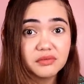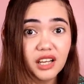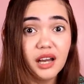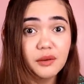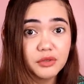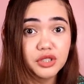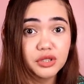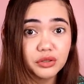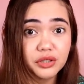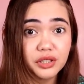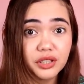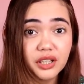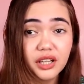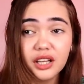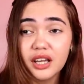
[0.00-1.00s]
I'm
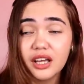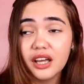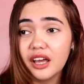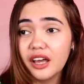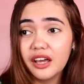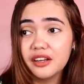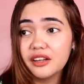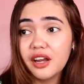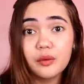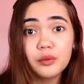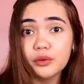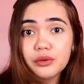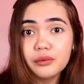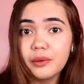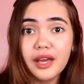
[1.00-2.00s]
sure. And there
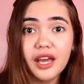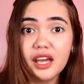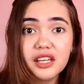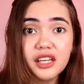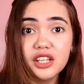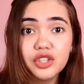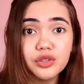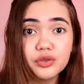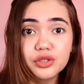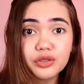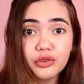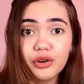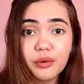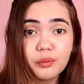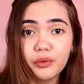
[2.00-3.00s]
wouldn't be any news
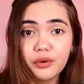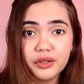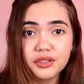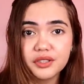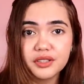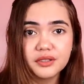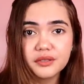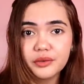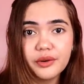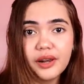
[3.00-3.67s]
or reports.